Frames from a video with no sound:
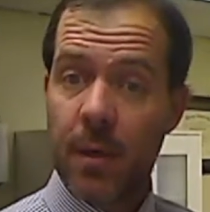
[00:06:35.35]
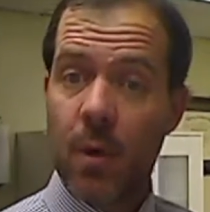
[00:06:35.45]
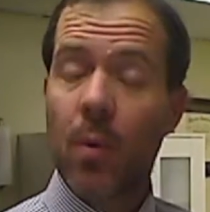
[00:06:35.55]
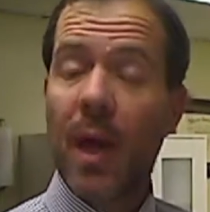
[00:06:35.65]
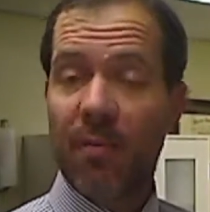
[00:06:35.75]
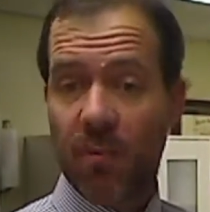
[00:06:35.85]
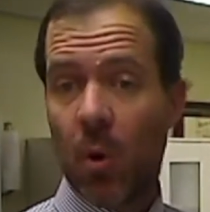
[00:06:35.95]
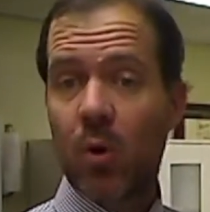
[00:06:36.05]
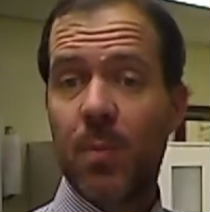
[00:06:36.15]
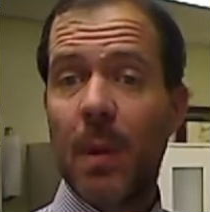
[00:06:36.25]
Okay, for
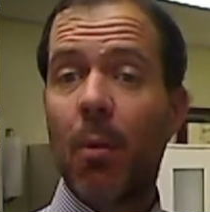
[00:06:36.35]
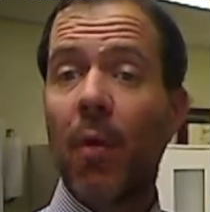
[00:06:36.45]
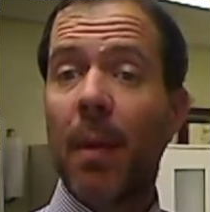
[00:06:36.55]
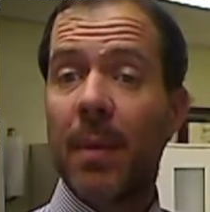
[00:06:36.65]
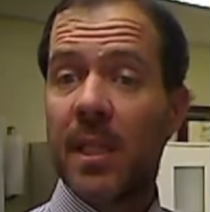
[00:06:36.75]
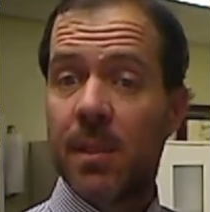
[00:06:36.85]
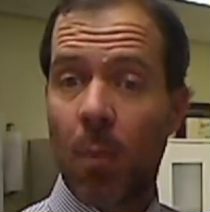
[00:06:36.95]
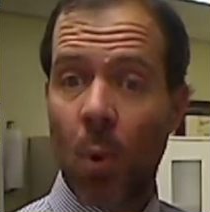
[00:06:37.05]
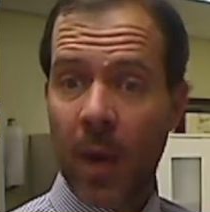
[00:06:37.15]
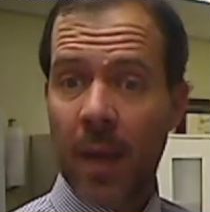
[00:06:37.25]
most people that means
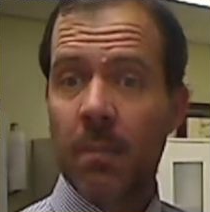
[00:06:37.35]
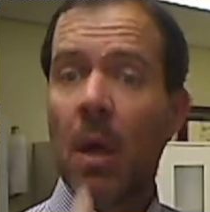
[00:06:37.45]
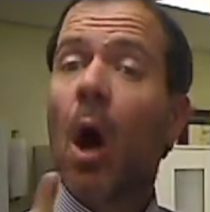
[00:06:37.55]
morning,